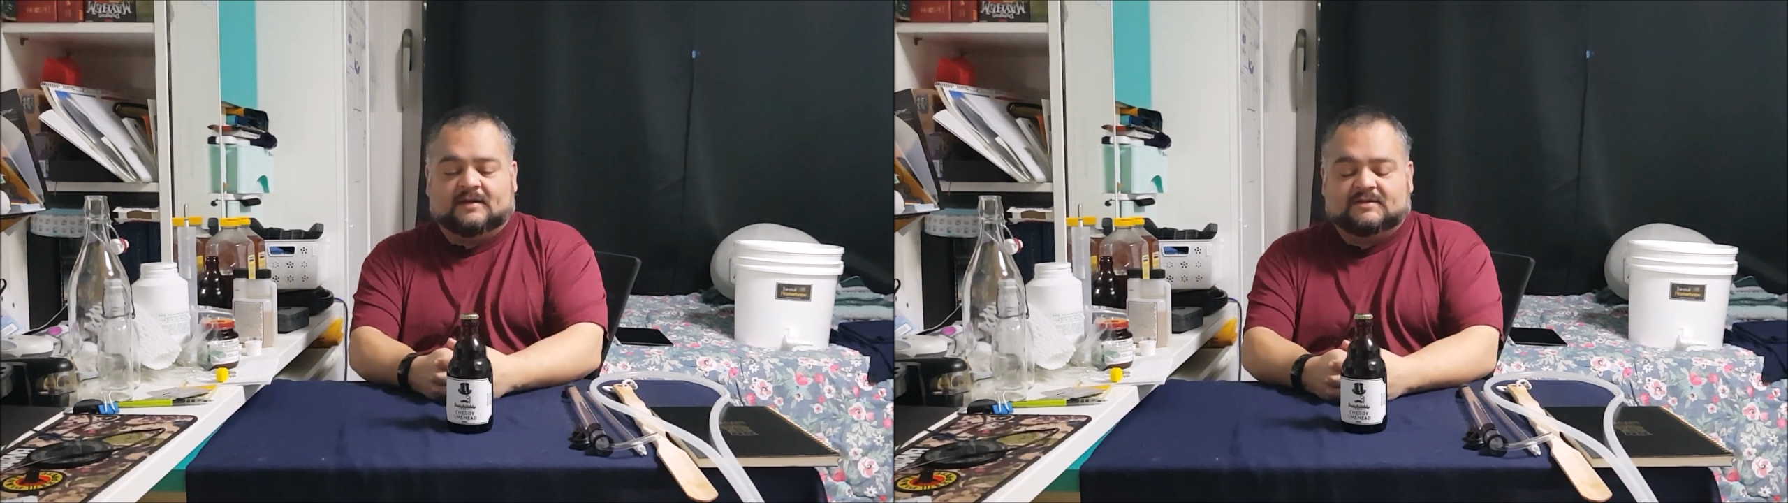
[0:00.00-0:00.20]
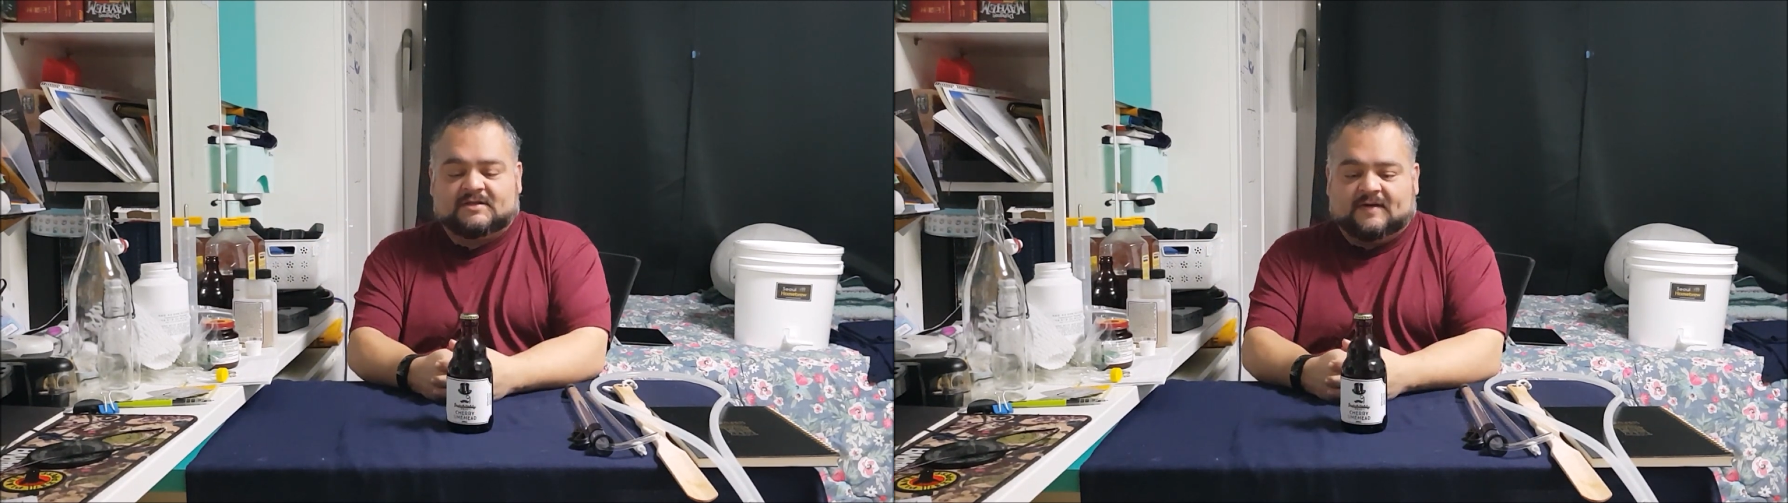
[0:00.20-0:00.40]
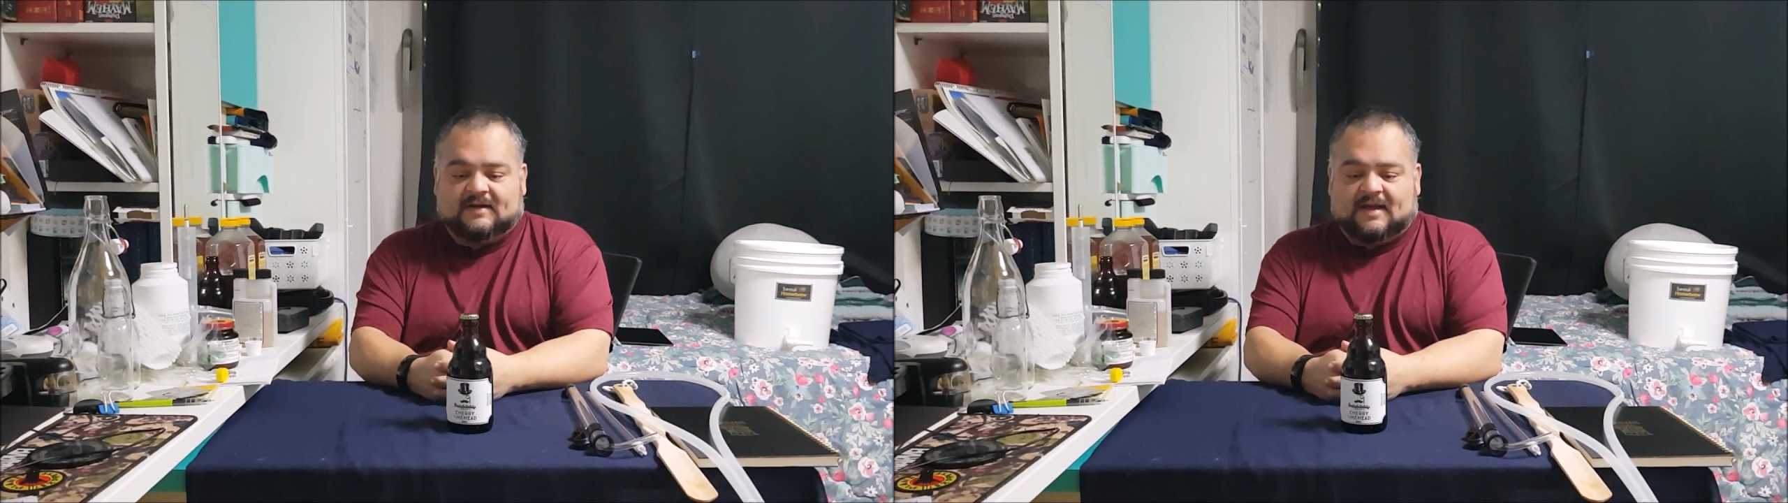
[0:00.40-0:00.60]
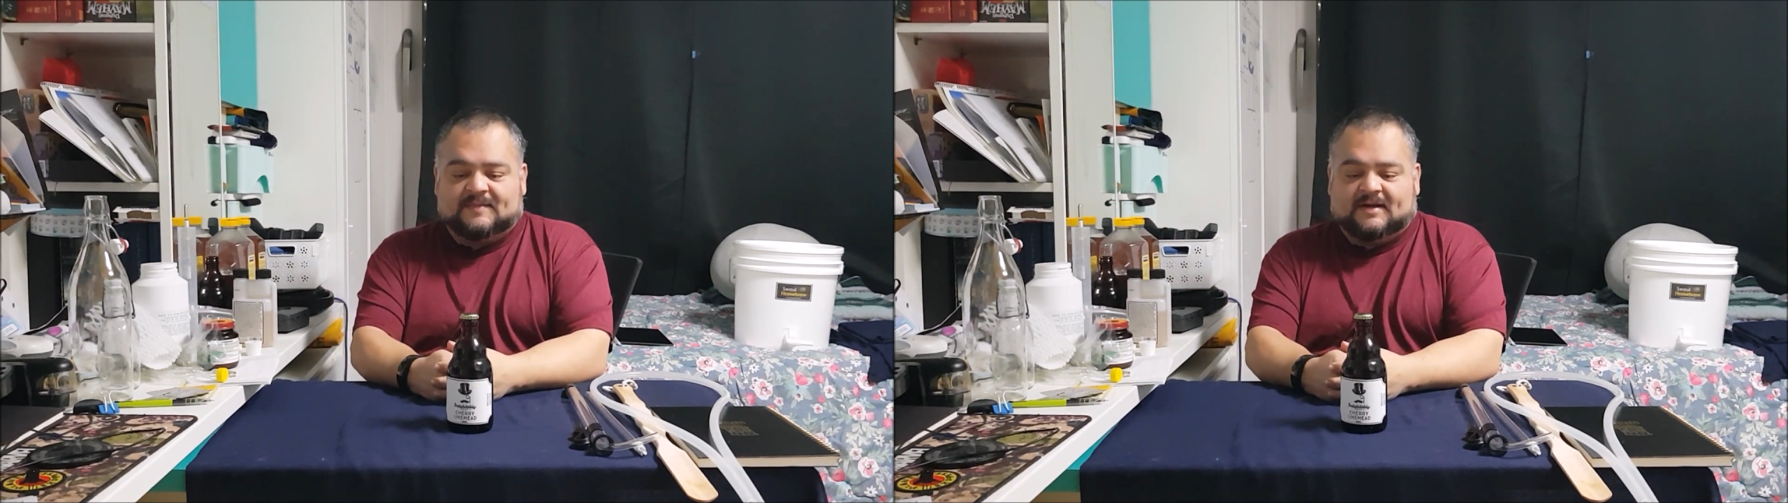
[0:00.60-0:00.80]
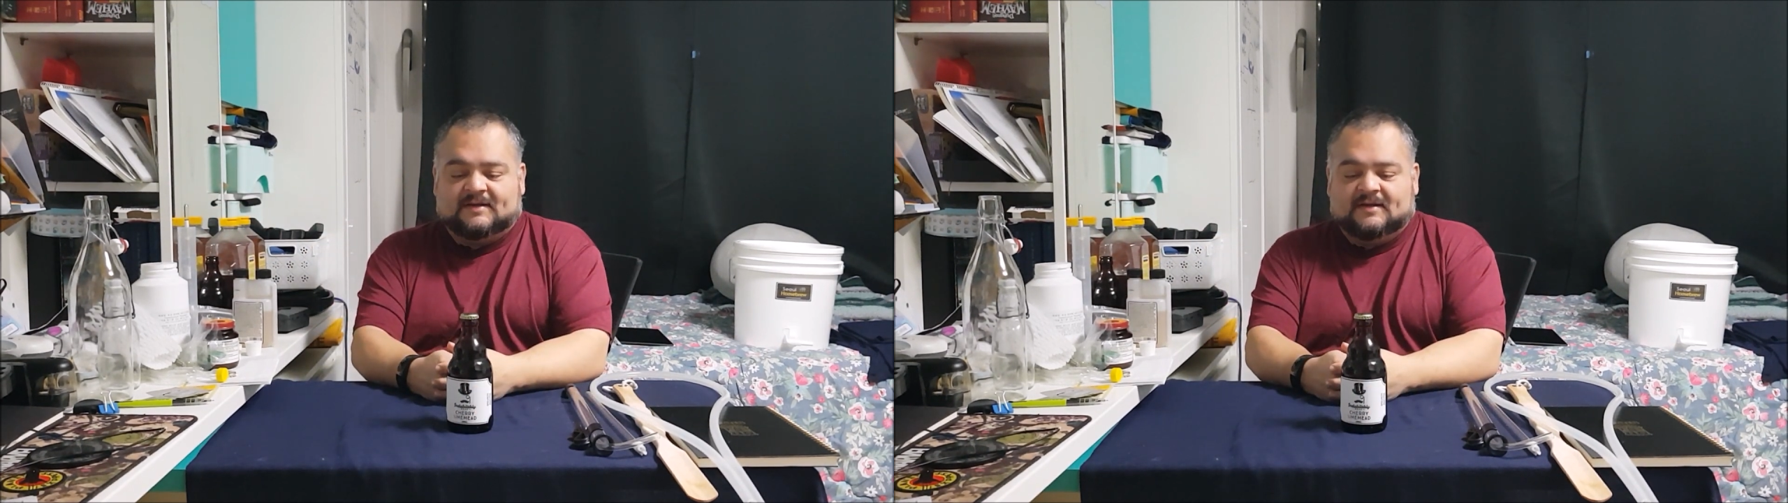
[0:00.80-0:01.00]
cherry
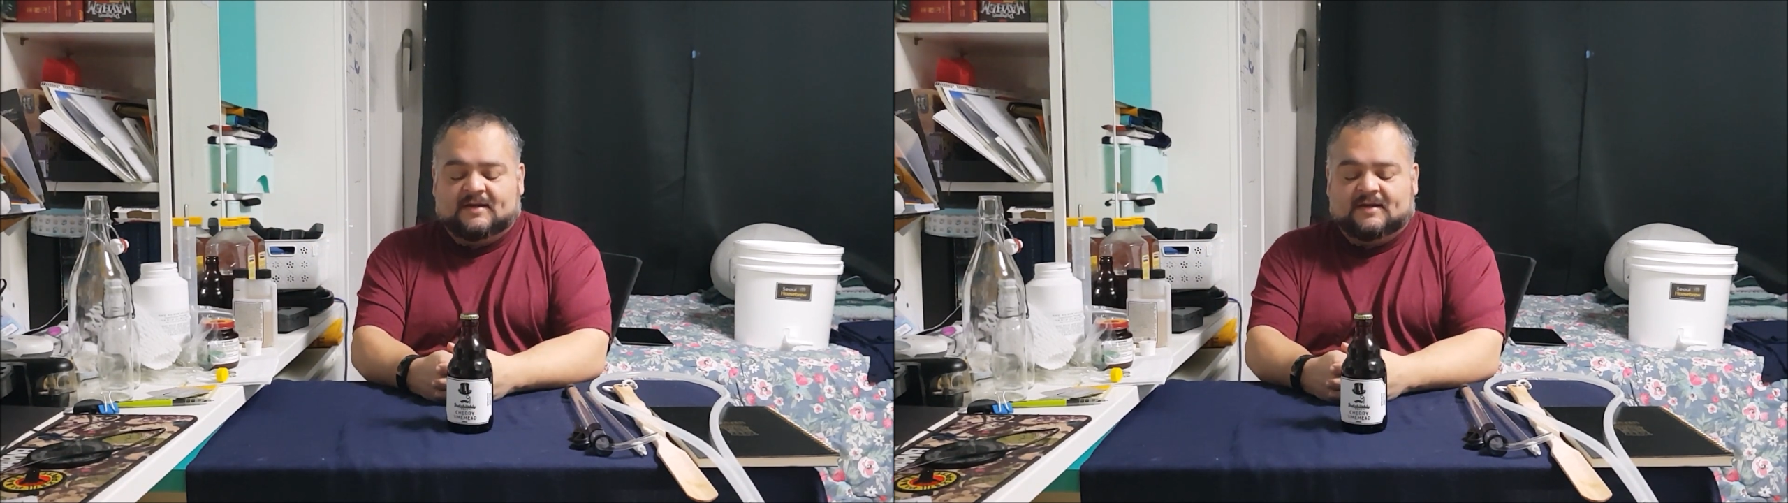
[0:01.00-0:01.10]
limeade